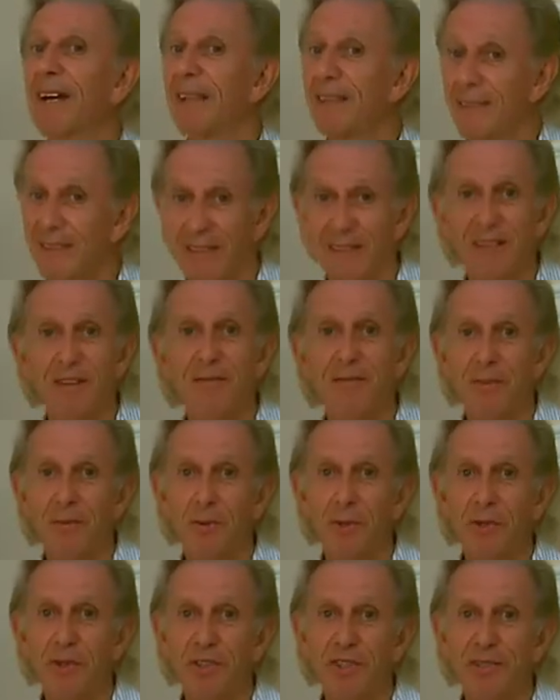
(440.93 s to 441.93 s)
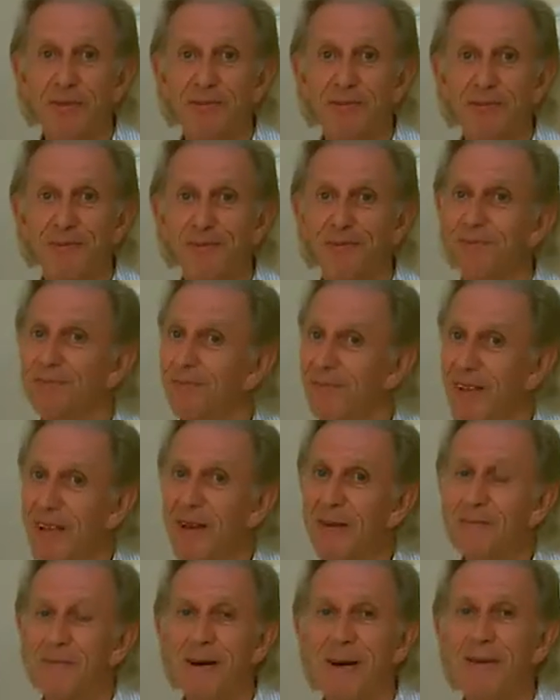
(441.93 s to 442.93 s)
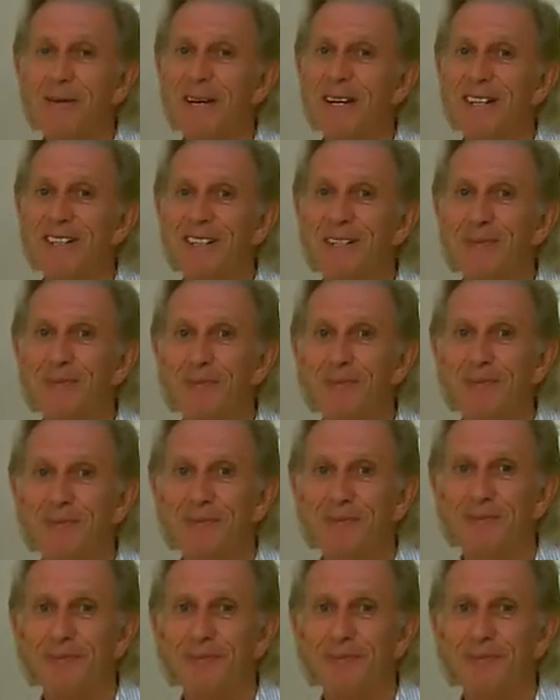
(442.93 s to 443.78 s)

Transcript: and thank you for watching. Bye bye now.